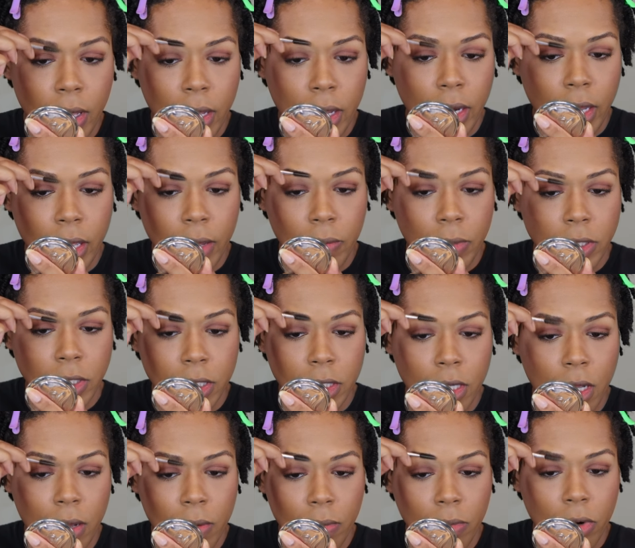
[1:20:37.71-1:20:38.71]
And then we
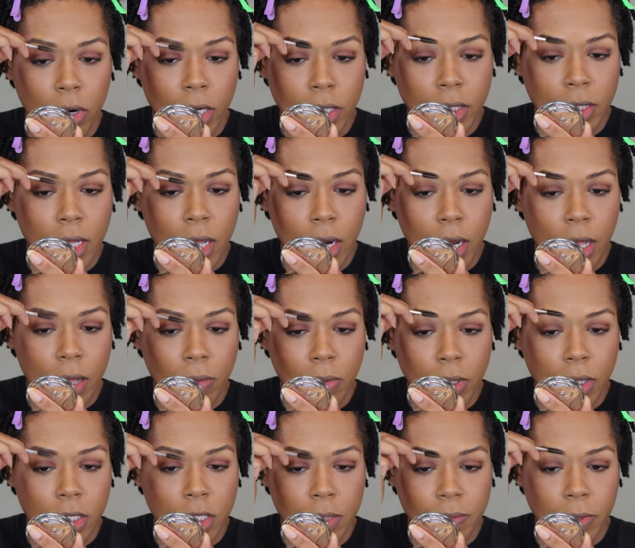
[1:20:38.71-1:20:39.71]
just gonna brush that up
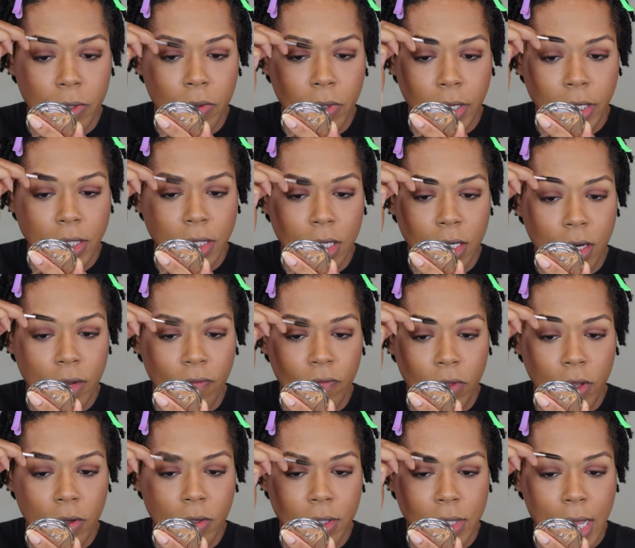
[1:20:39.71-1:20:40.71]
with the spoolie to
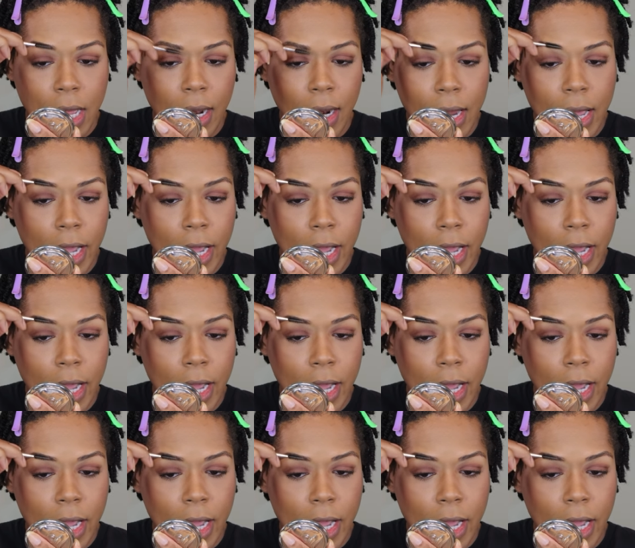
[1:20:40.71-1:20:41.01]
diffuse that